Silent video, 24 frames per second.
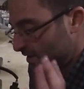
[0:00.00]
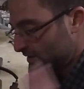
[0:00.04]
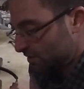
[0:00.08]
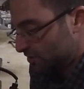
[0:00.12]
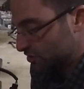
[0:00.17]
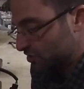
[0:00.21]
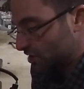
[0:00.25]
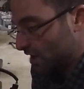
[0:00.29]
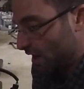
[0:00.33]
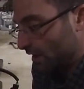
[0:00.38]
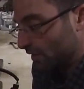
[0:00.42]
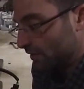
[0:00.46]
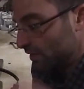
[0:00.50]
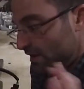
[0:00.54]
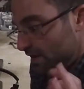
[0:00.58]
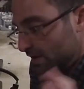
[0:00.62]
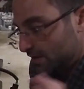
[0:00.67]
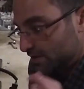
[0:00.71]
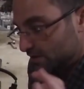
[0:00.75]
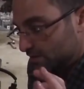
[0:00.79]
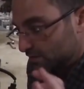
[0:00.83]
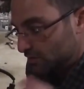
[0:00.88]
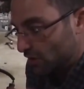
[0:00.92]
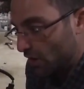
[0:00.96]
So,
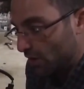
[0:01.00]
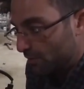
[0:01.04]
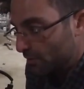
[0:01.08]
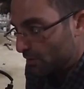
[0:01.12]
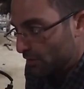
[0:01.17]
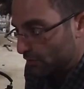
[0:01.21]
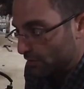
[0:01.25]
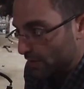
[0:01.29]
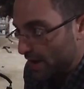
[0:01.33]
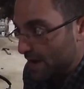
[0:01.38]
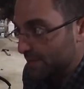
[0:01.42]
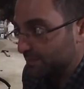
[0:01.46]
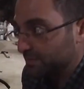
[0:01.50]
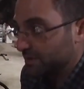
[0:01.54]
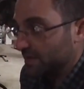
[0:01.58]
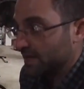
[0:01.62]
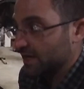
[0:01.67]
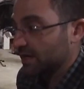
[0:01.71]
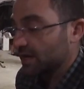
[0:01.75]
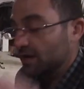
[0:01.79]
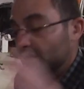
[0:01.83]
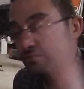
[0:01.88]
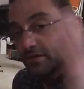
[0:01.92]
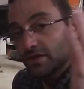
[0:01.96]
no more
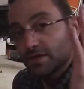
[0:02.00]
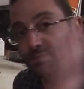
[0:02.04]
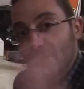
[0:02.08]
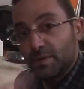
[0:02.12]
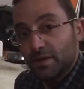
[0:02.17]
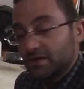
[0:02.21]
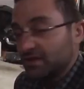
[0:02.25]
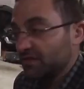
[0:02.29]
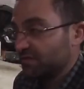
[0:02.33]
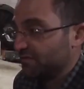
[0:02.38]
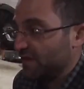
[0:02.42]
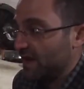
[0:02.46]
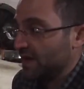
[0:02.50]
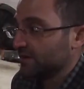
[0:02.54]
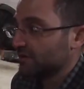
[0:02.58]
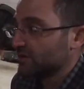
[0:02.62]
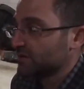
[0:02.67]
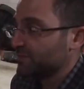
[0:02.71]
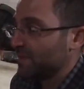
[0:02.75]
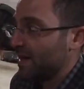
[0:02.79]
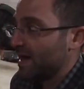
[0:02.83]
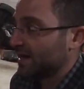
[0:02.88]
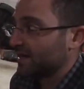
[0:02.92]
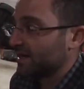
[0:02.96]
rambling, let's put the
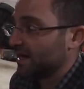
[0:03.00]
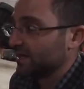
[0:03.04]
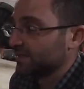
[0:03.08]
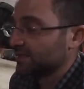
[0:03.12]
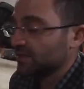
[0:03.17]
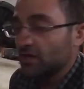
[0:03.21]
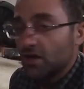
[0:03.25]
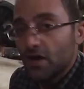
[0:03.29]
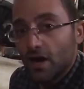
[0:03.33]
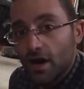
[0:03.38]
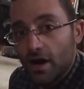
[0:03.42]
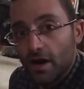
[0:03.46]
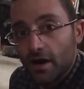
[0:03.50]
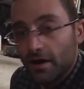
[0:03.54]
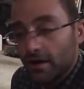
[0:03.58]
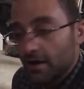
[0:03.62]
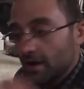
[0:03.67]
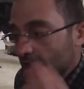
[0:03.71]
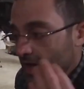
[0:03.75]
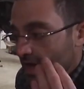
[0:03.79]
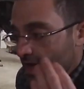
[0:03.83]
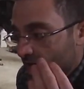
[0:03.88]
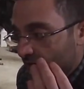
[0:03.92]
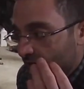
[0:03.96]
fenders back on the
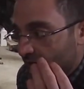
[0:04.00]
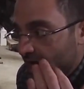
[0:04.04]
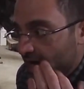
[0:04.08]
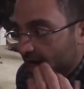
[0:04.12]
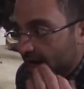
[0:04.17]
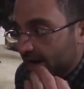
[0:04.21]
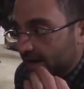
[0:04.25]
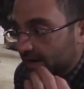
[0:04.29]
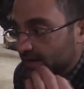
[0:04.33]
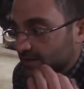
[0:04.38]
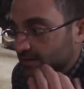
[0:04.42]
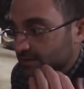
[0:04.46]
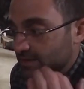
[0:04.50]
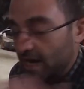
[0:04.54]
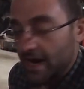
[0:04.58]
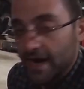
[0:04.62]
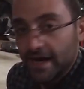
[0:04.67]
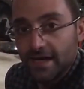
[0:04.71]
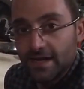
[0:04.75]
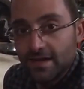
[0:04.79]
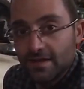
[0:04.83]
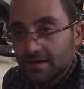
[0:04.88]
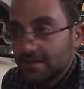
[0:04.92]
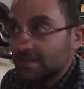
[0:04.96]
car and
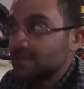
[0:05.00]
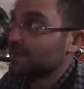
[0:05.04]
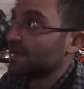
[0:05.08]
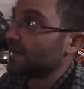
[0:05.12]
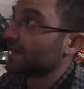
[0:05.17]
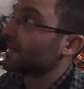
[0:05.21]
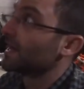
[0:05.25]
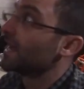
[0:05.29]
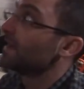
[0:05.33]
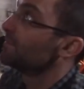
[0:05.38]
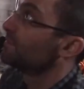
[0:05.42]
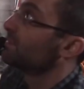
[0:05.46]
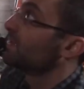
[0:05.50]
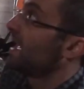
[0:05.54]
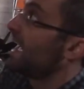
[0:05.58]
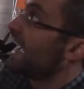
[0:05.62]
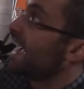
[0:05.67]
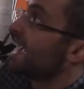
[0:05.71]
tidy this thing up.